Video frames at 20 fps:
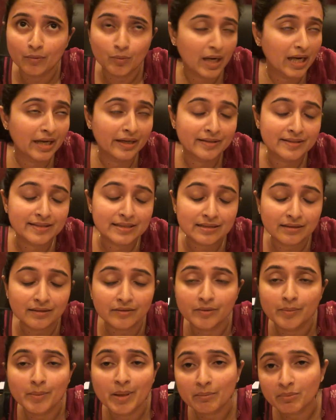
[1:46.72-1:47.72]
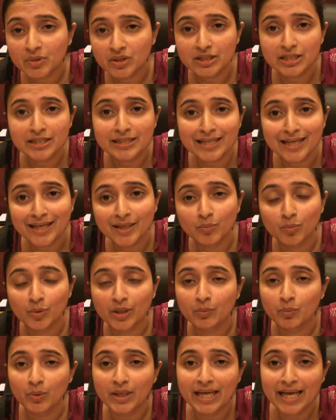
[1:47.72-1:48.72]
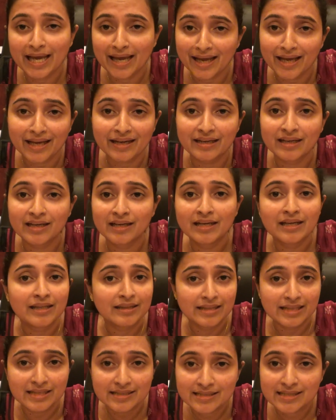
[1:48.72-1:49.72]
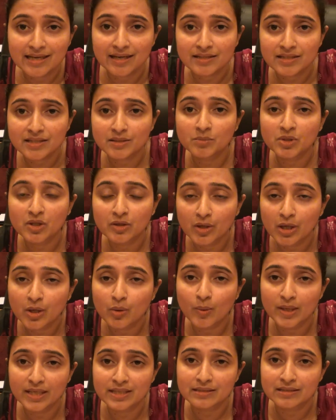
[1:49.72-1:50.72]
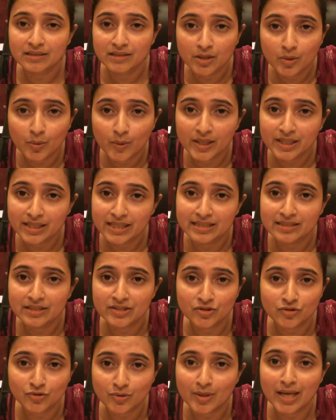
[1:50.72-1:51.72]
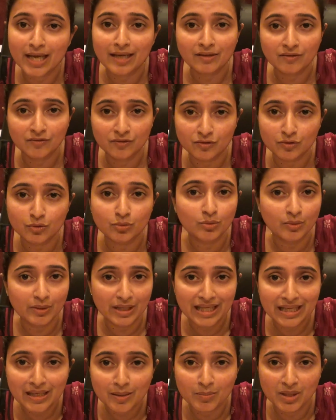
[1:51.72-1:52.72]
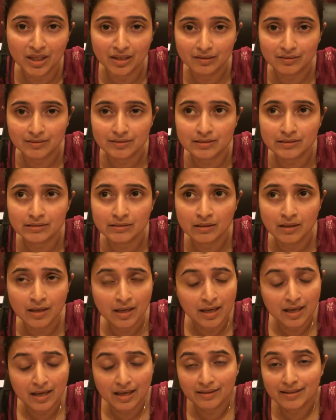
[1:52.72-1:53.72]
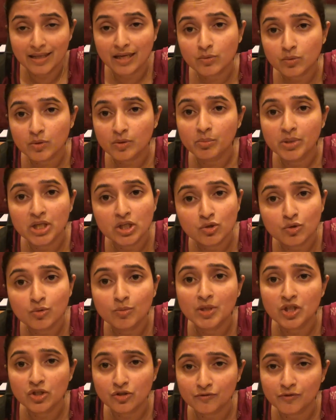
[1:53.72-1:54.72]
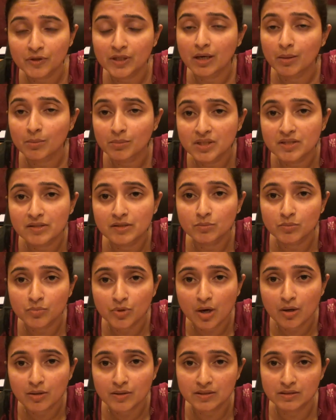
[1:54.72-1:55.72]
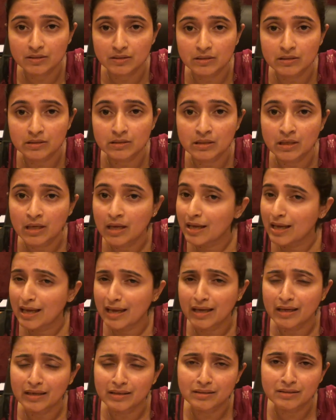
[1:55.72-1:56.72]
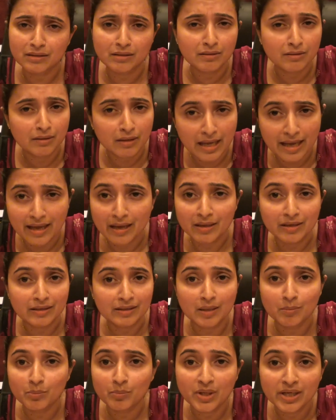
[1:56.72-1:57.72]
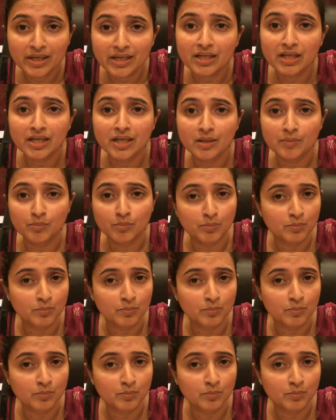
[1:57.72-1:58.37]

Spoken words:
I still remember the time when we had these customer requests and queries tracked through emails, and that would be too much of a cumbersome process and completely